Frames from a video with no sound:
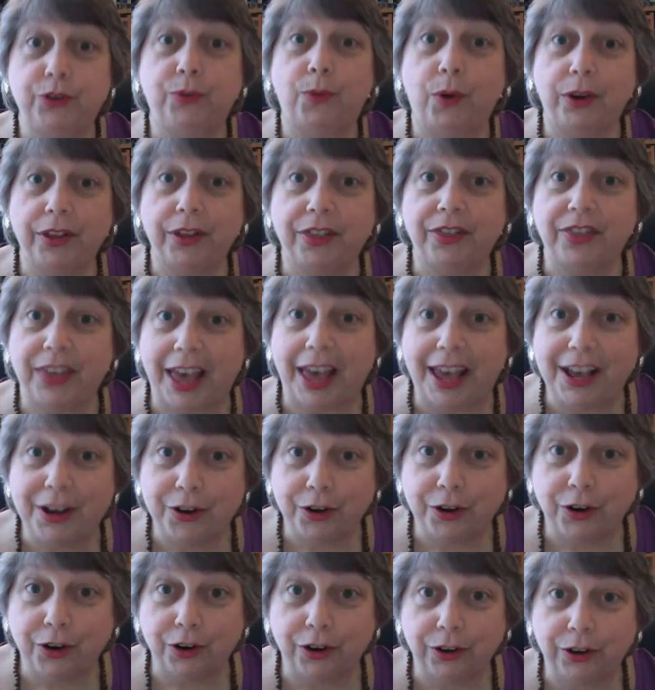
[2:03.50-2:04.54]
you want to
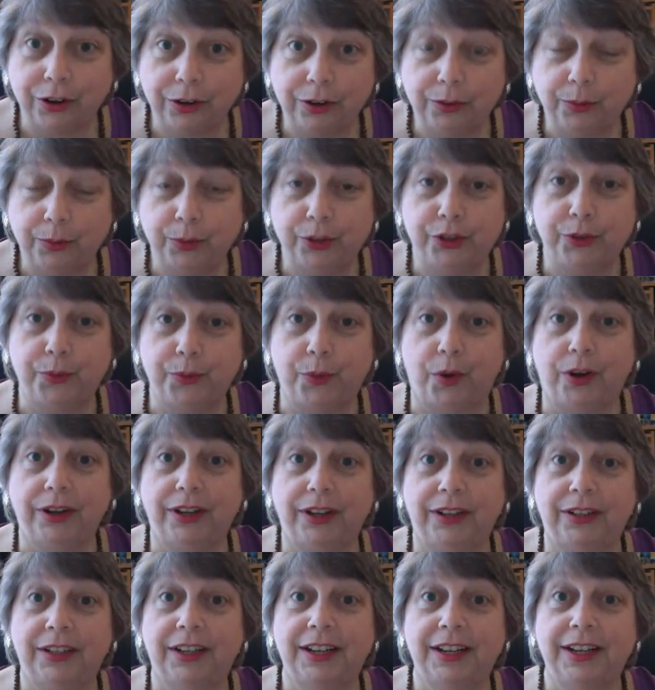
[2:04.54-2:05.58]
thank her? Would you want
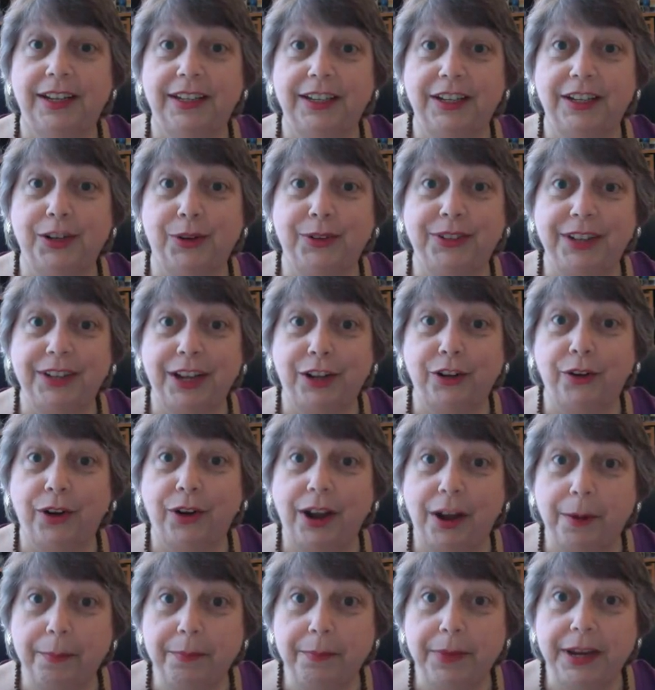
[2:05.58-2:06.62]
to, tell her
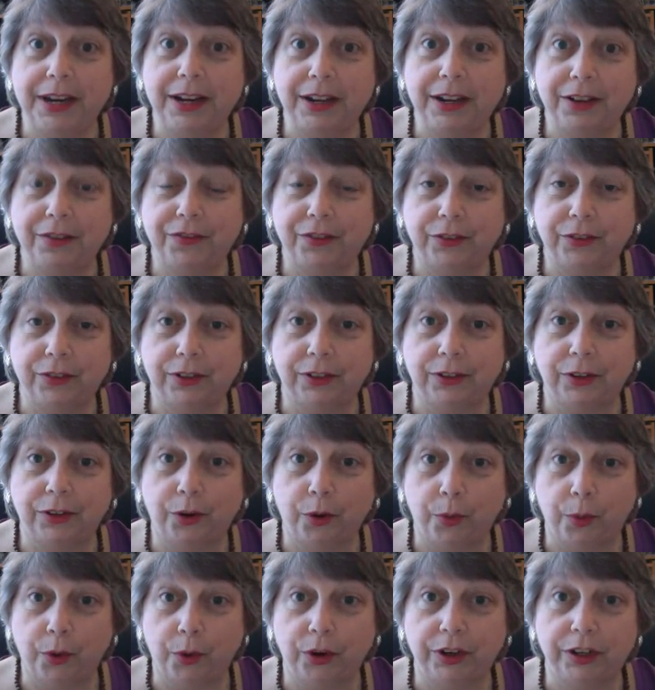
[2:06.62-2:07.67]
how meaningful
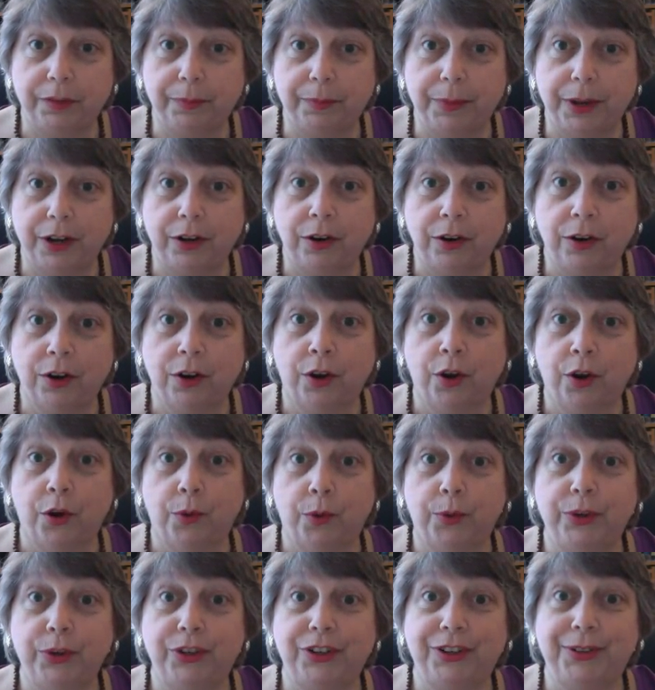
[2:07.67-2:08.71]
her work has been?
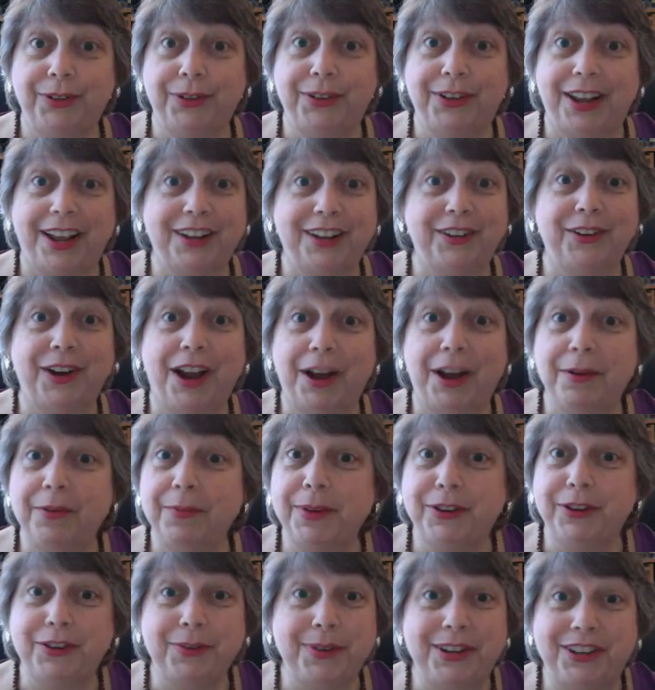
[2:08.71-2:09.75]
Would you tell her how
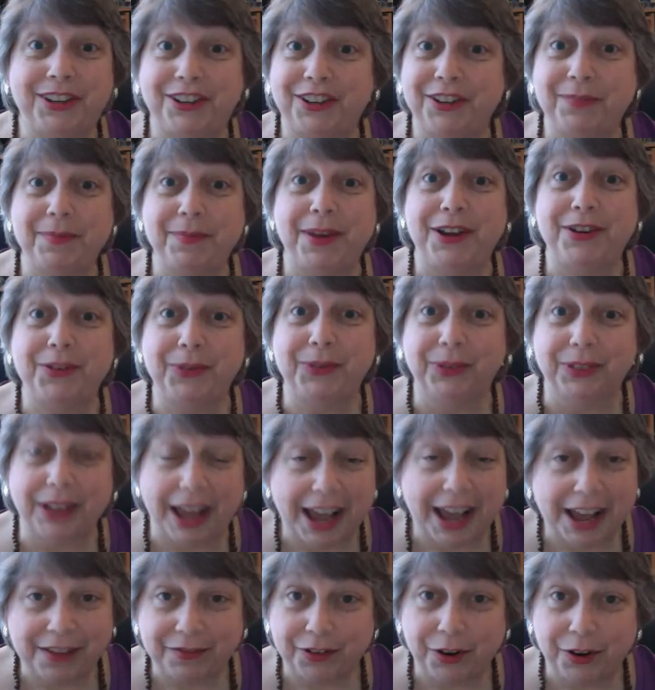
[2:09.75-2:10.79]
much she's made you
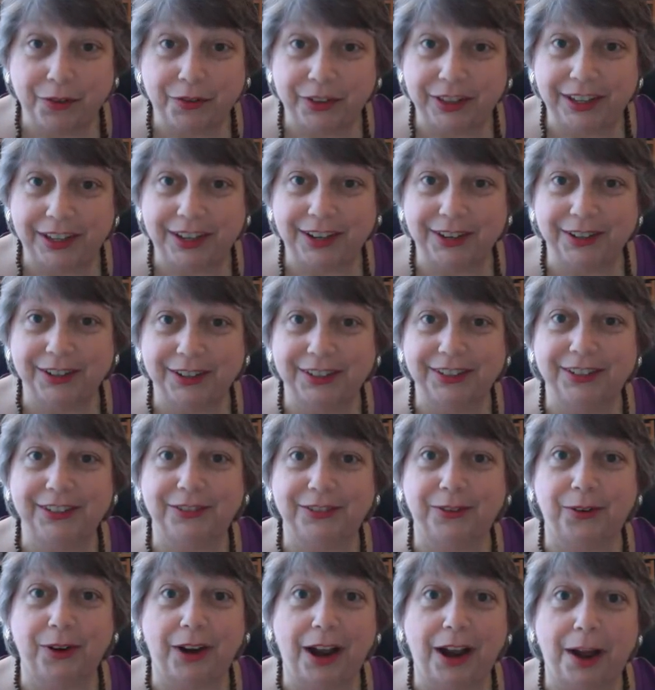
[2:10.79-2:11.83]
laugh over the years,
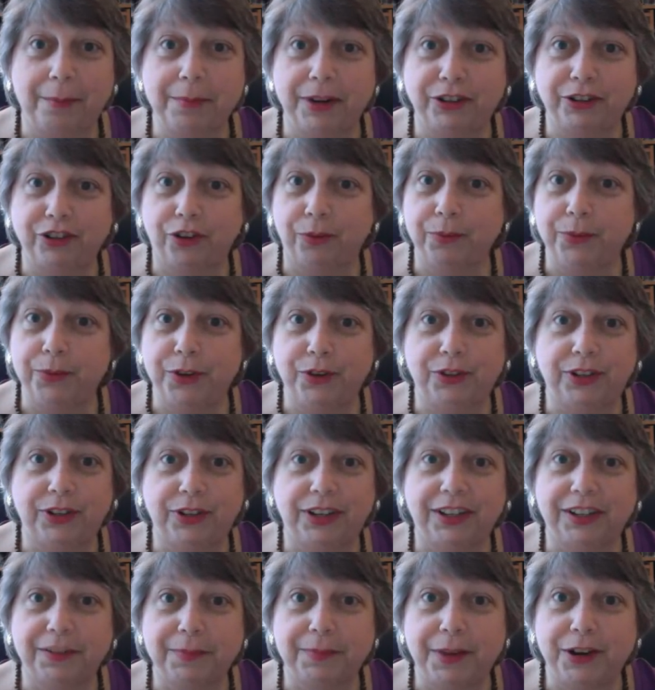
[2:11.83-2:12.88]
or how much her music
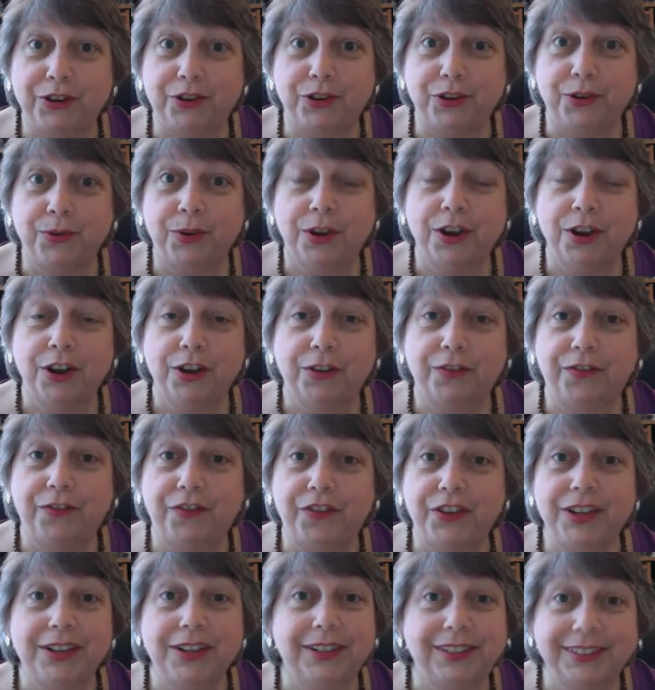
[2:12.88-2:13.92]
has made you
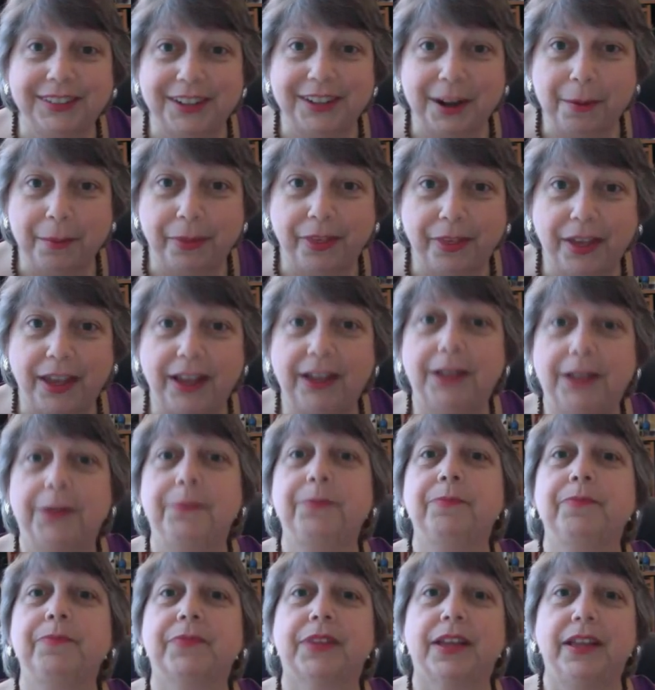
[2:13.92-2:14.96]
feel something?
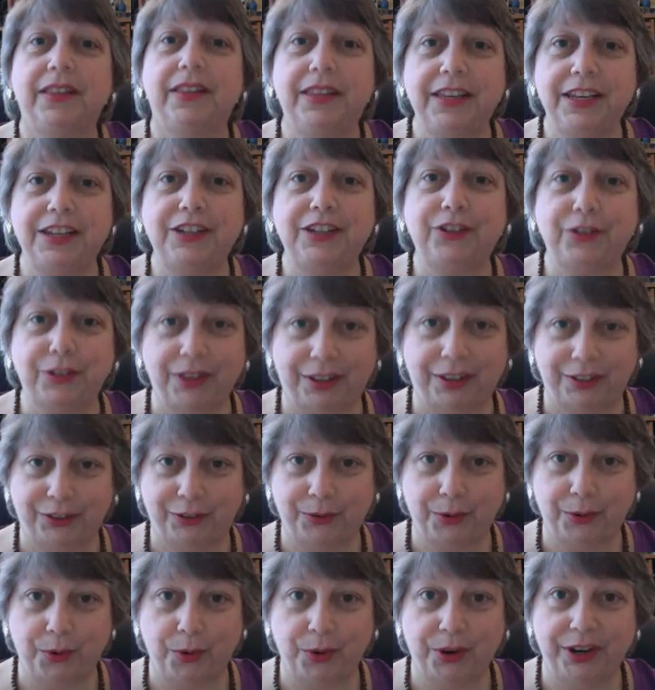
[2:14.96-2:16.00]
These are the
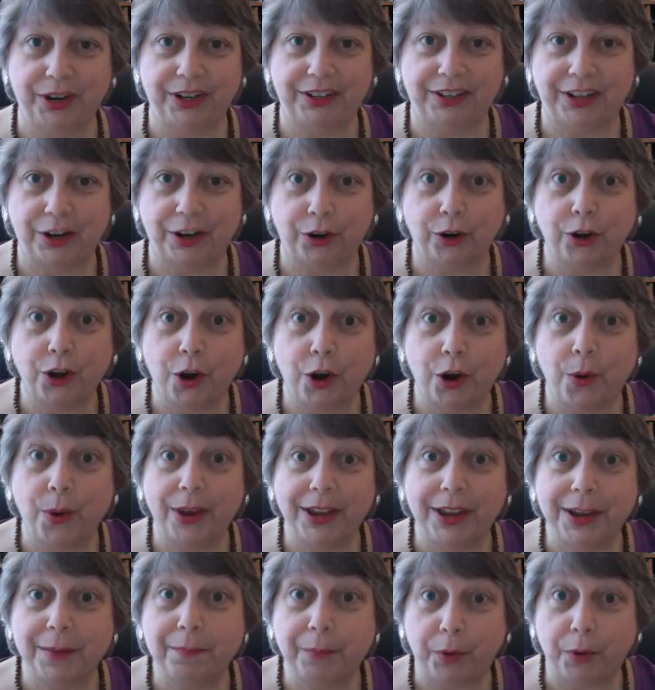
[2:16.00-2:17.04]
stories that are
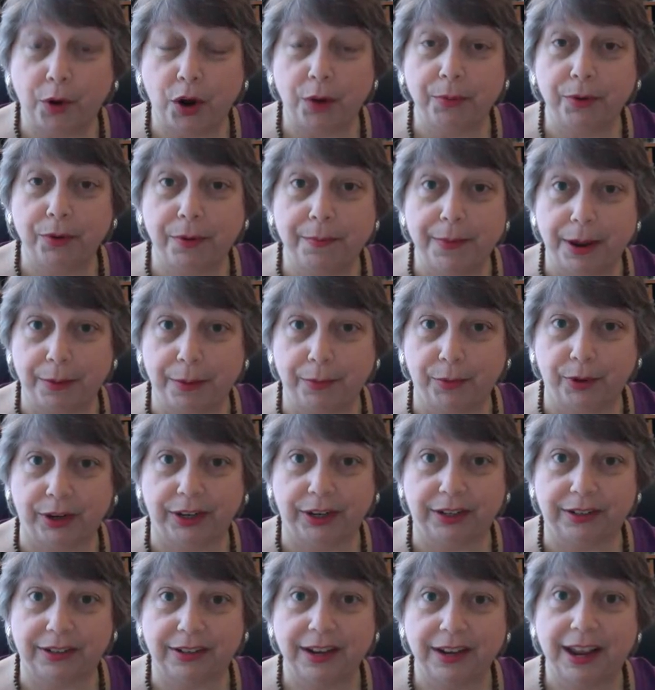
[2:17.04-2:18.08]
going in Barbara
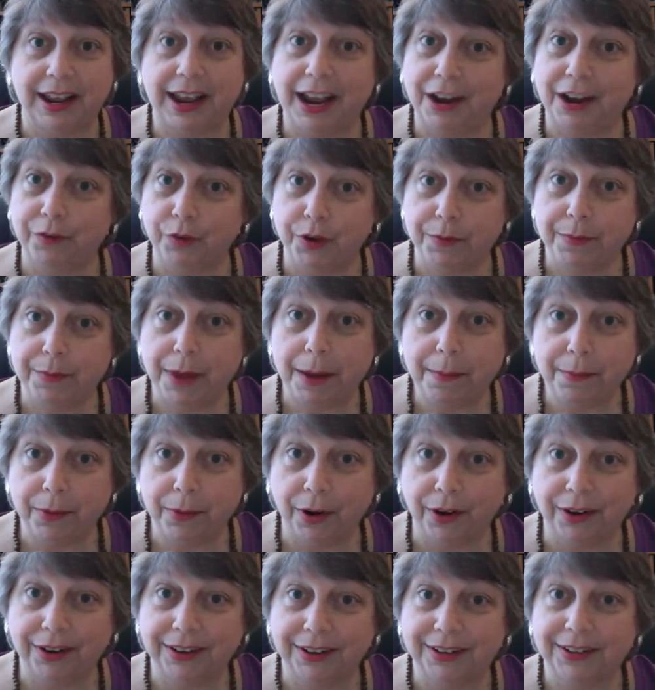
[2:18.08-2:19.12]
Memories. And
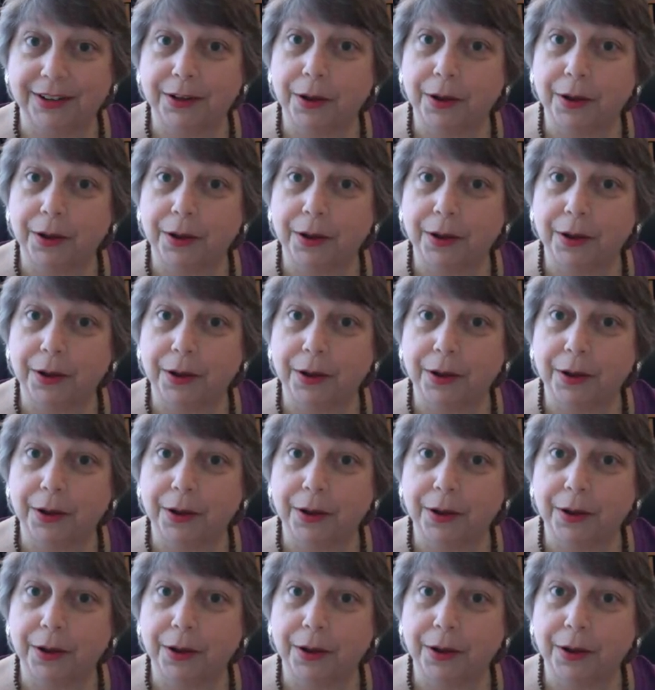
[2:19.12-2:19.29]
remember,